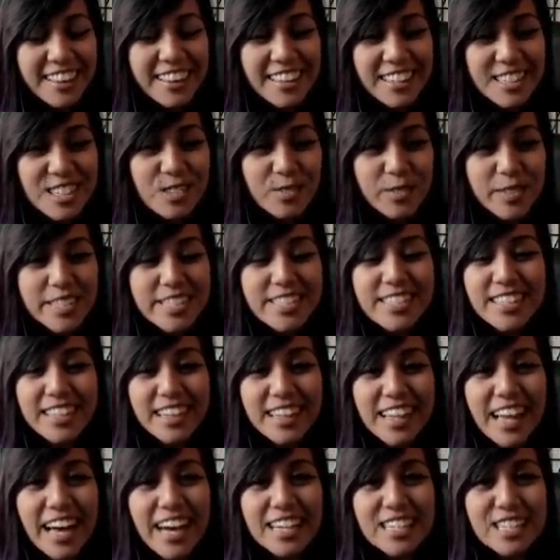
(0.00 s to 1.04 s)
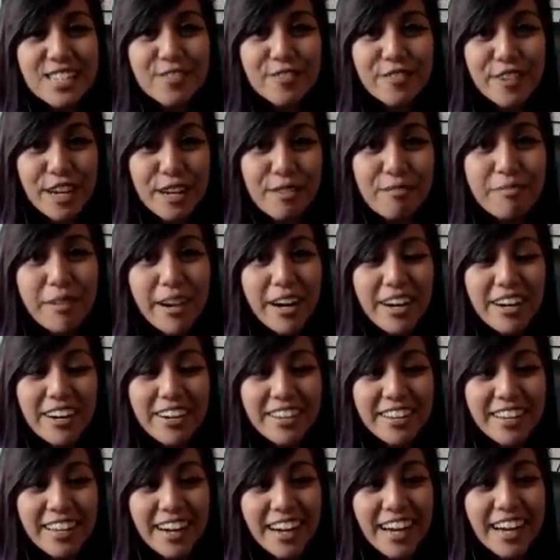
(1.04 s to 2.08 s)
this was the last
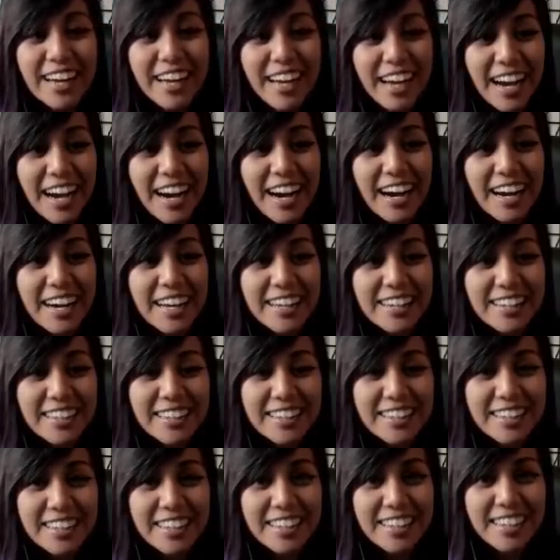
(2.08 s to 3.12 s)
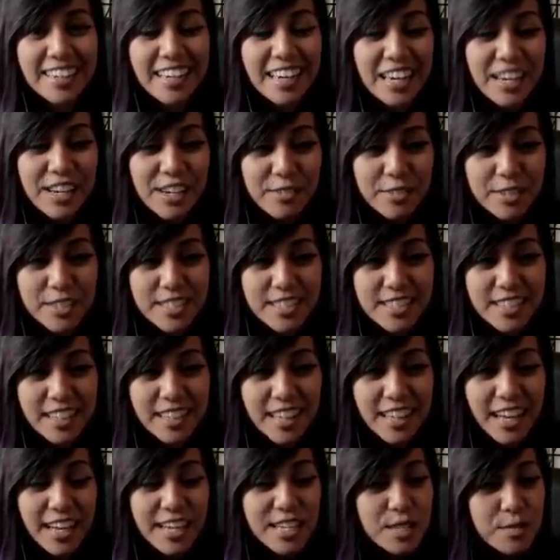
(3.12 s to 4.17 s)
vampire that I had. it was the
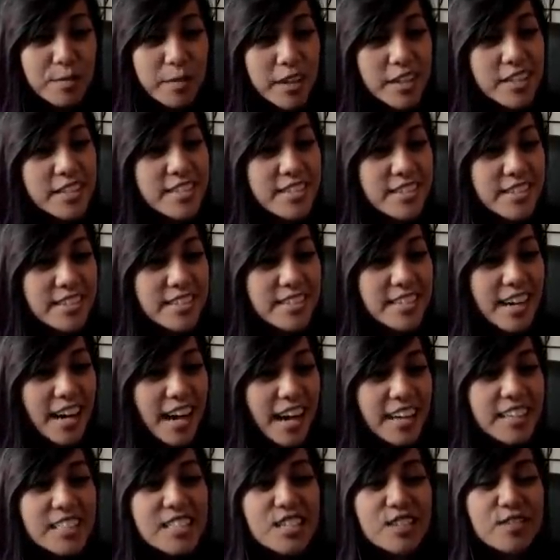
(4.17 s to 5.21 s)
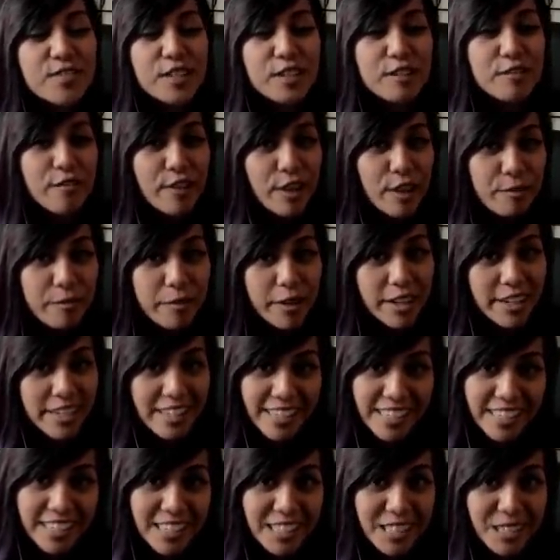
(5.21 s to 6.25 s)
last monster to activate
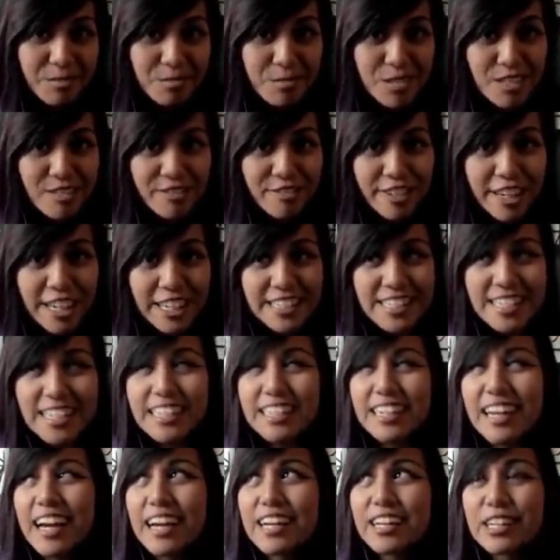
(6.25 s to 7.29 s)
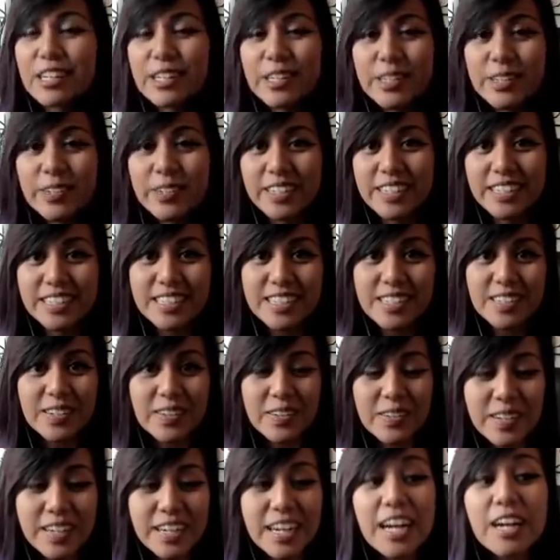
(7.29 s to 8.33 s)
Vampire Kingdom's effect, and I knew it
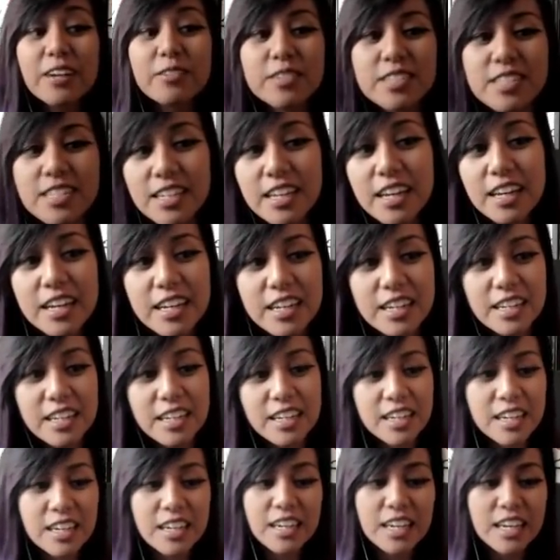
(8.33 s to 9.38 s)
too, and I was like,